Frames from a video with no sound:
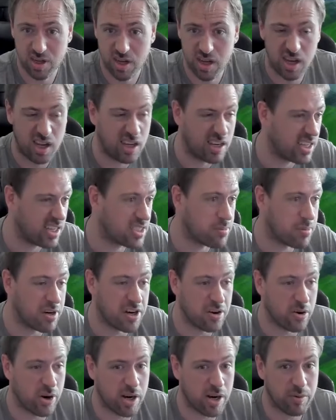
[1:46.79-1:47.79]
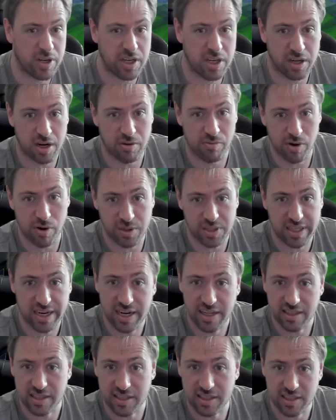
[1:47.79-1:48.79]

it gets a bit annoying when you got to rotate,